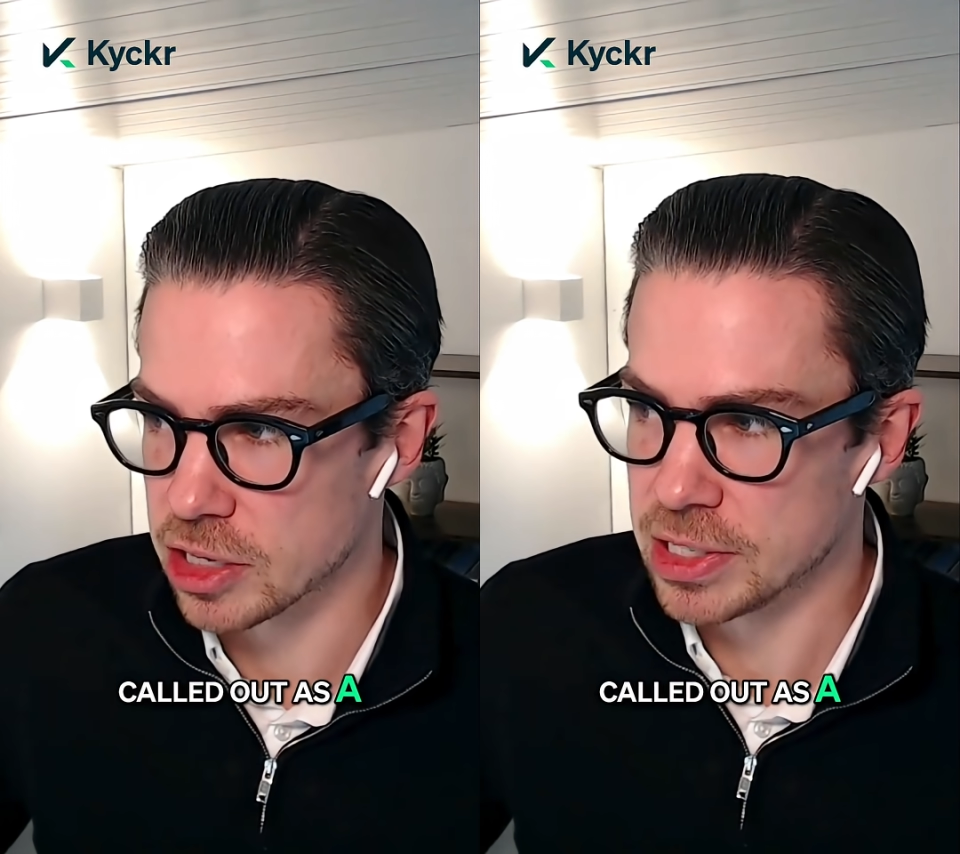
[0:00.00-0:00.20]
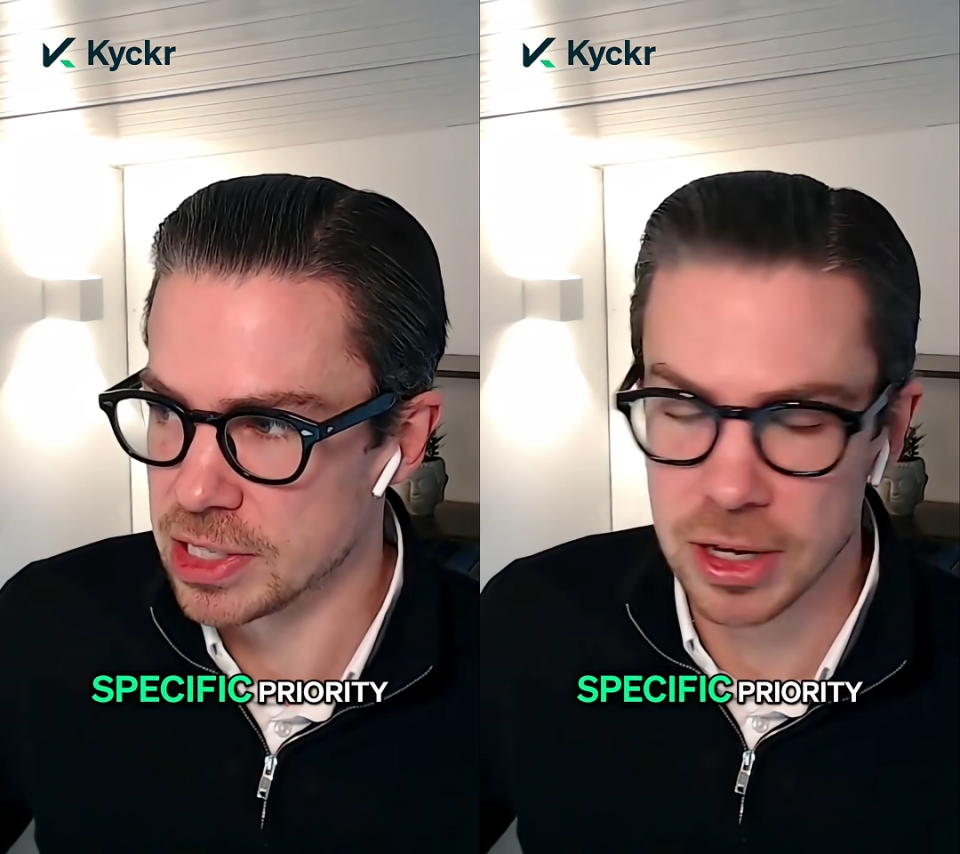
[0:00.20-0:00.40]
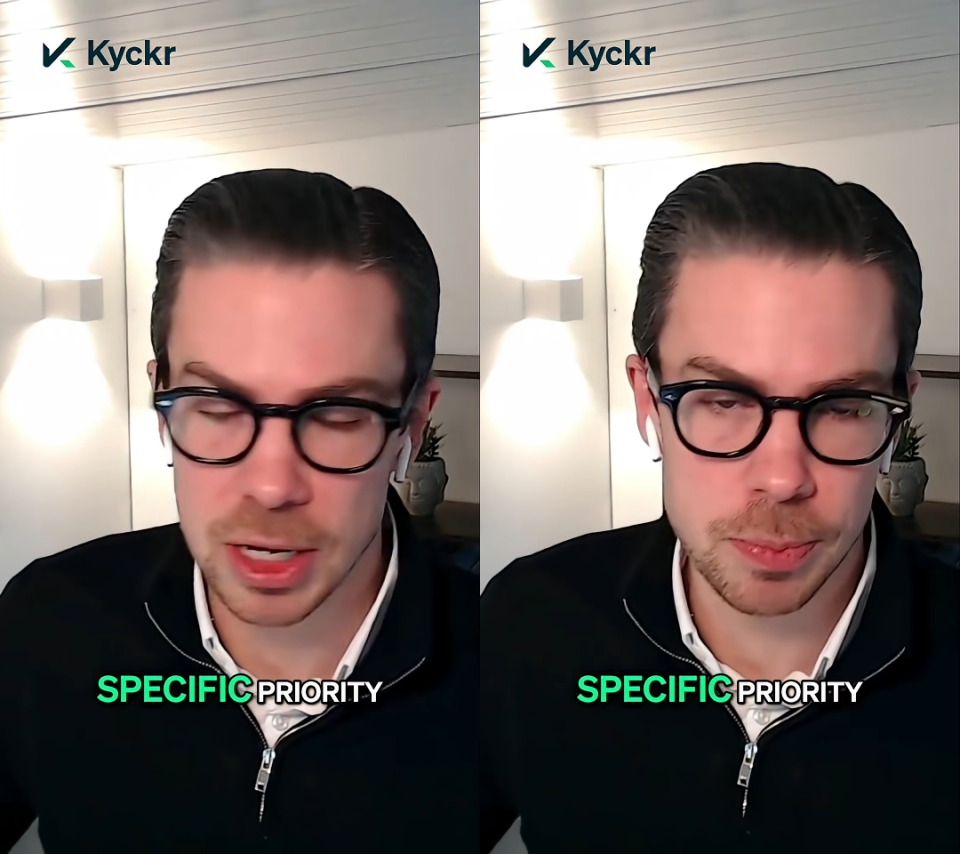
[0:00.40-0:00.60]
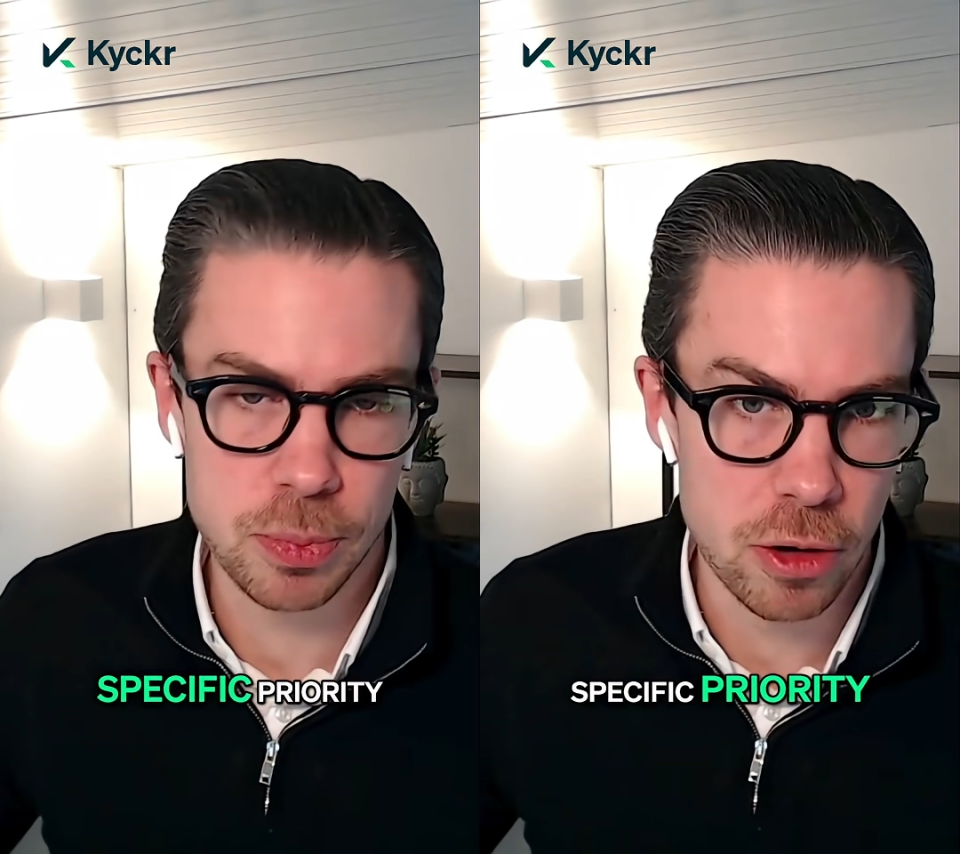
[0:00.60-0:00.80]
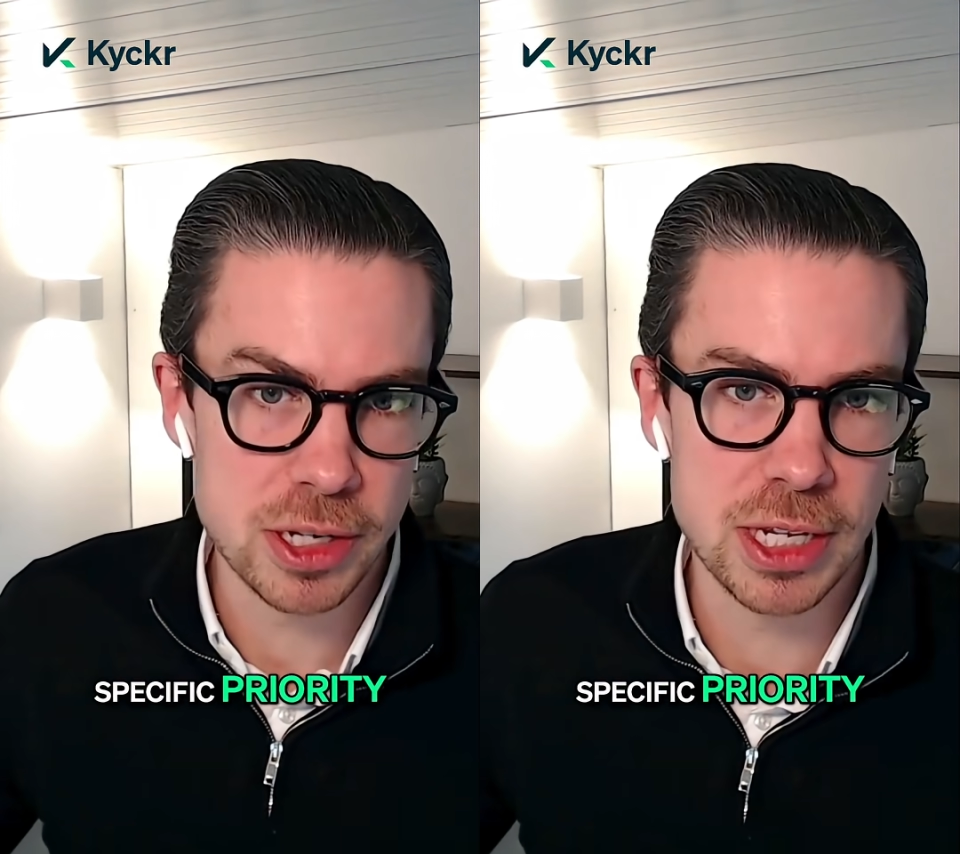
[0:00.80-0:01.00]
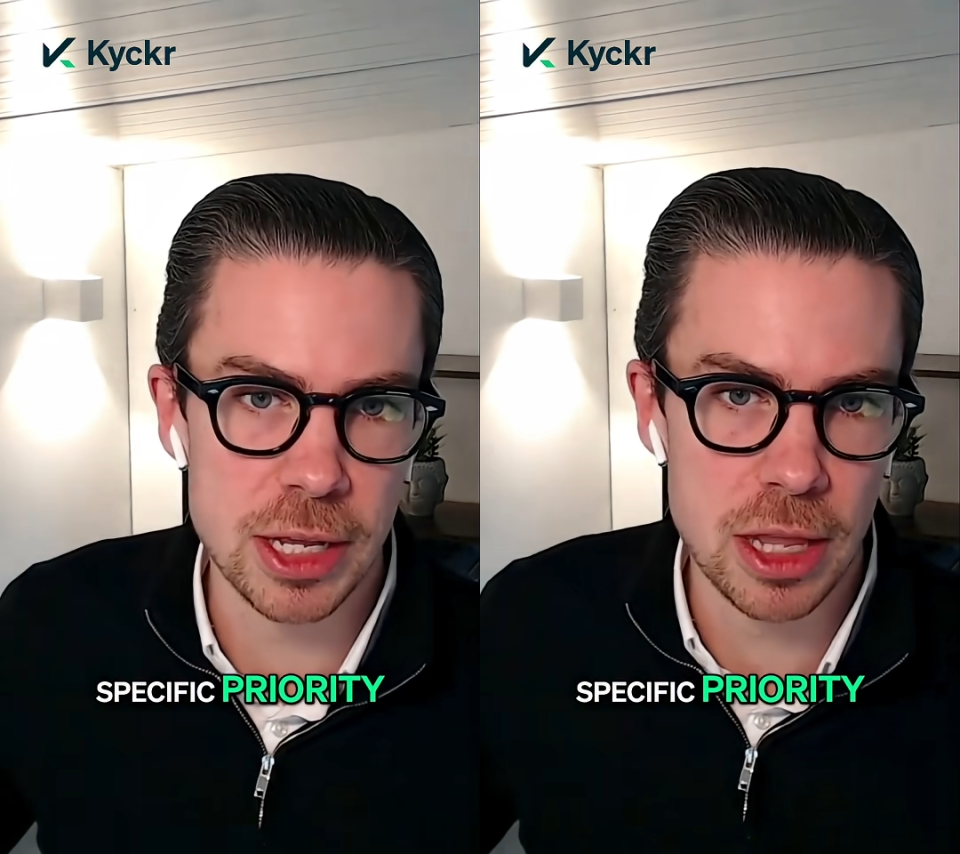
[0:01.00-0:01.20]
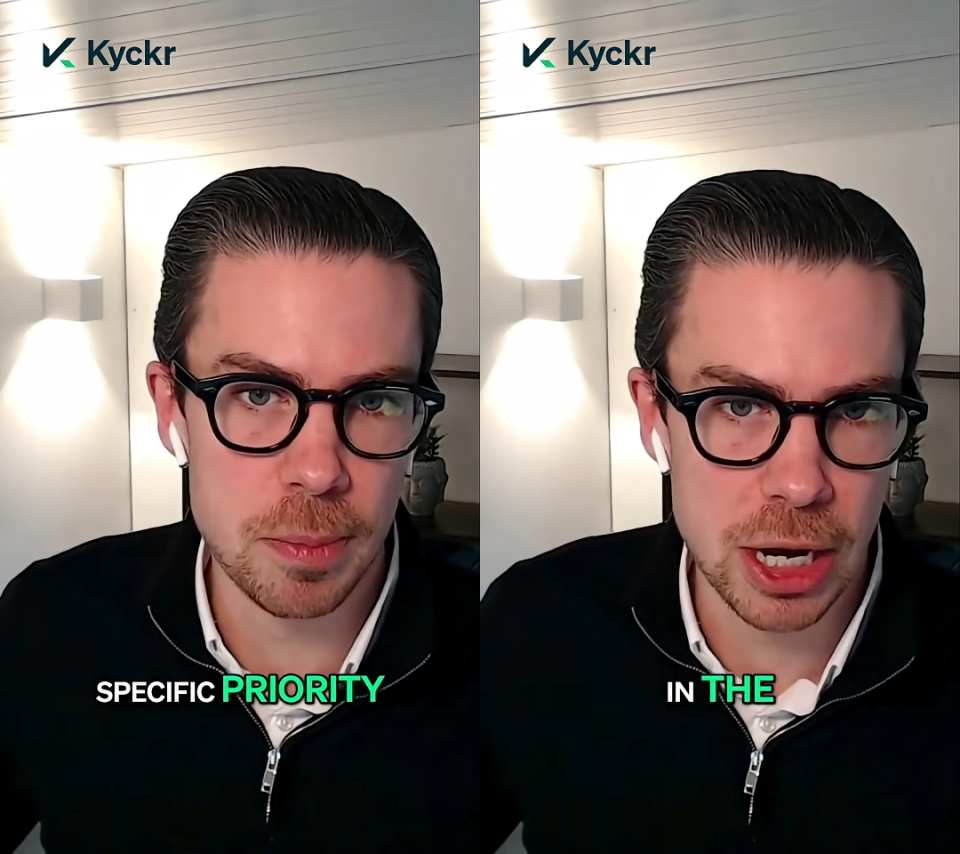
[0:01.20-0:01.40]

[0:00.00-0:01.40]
a specific priority in